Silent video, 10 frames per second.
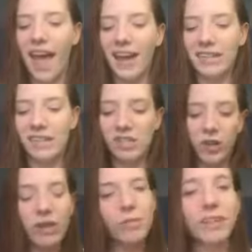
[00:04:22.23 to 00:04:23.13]
And it
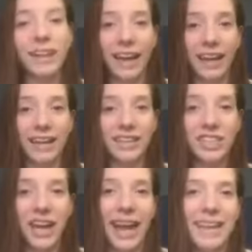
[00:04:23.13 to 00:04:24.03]
starts with an
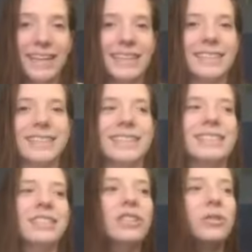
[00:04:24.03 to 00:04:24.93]
H, and it
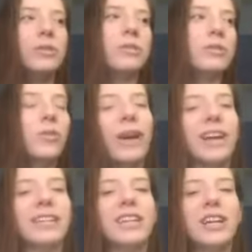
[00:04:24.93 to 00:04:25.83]
is used
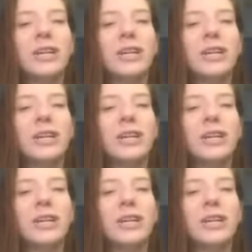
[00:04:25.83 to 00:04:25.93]
when